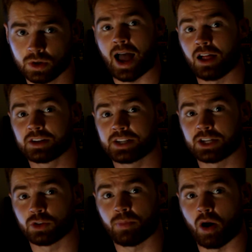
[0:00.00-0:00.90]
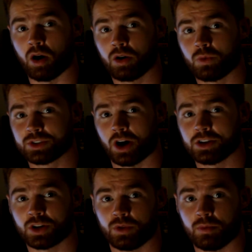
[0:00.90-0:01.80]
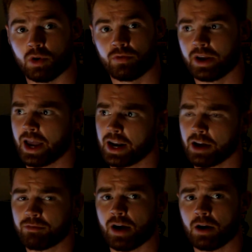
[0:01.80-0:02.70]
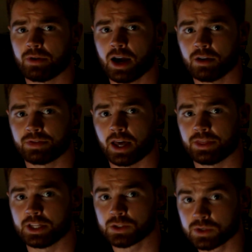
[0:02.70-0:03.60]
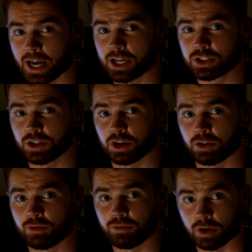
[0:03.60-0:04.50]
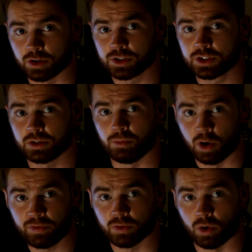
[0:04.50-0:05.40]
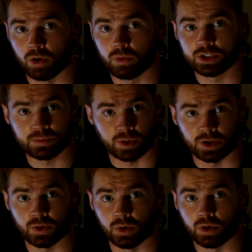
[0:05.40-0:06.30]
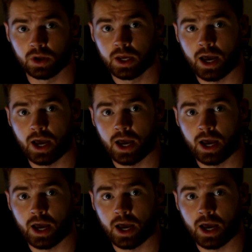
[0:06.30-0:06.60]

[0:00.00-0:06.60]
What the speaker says: Alexandra Paul was also in the movie, and I found out that this was actually her first movie role, which is pretty cool.